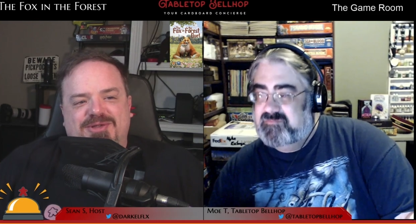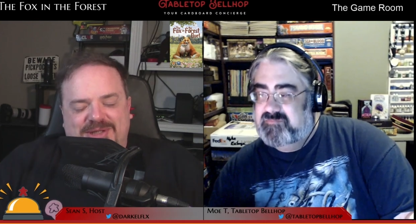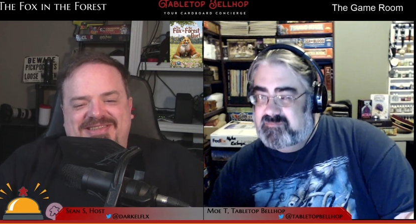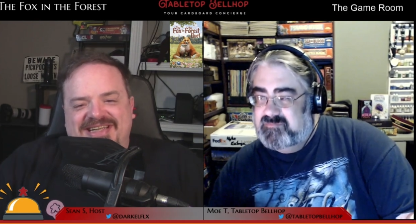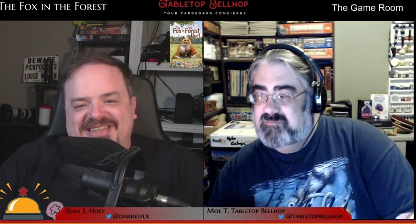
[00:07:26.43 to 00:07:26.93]

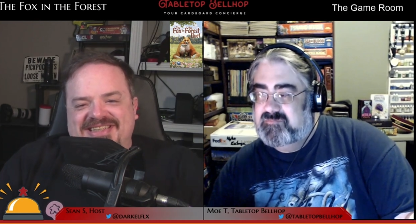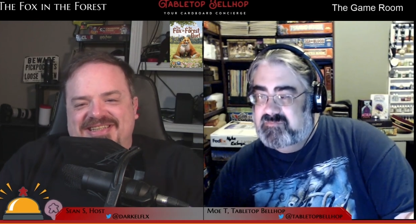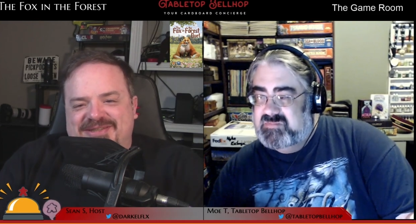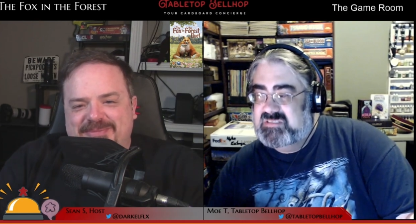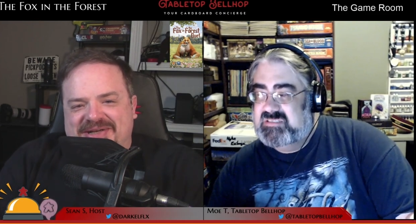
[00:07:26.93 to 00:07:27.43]
Speaker 1: trick taking
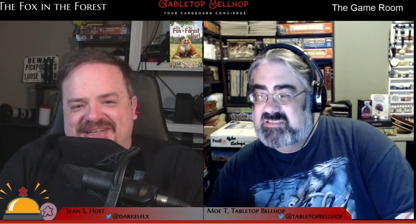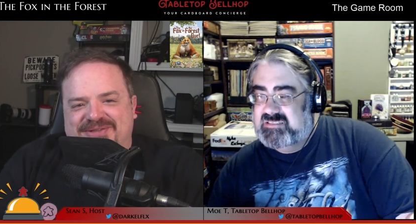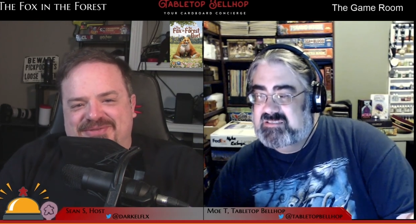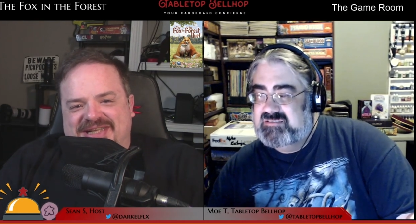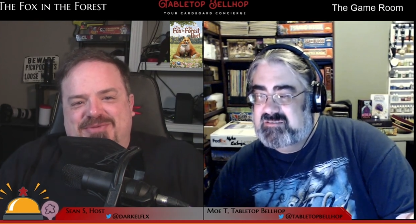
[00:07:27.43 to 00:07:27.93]
is
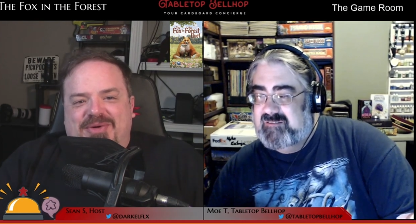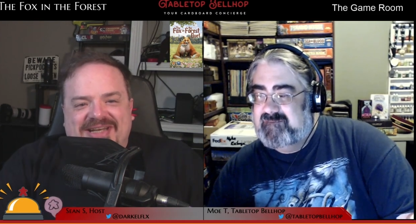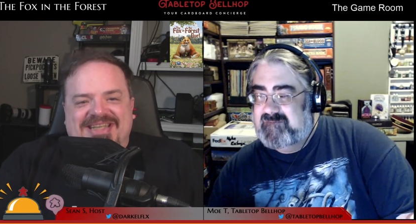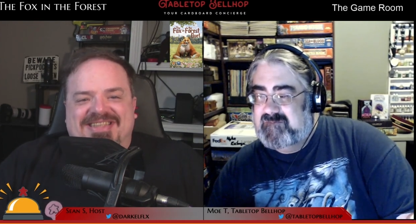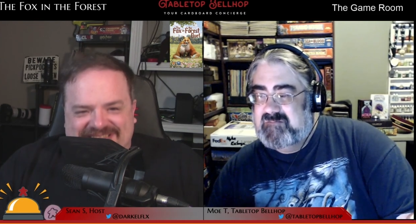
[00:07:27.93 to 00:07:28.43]
competitive. That's
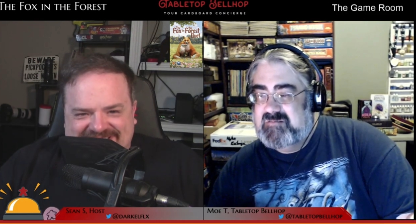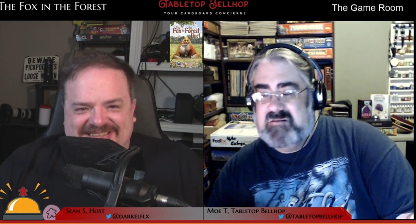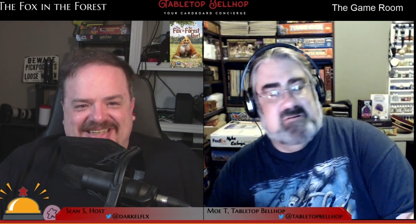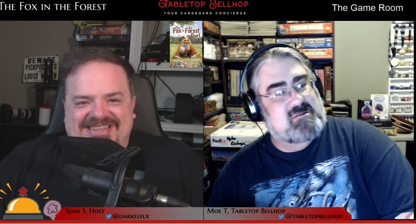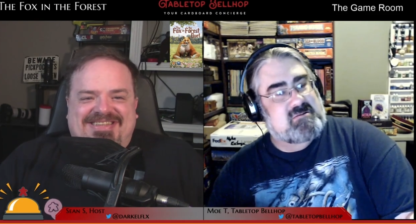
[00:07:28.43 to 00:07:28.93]
what it is.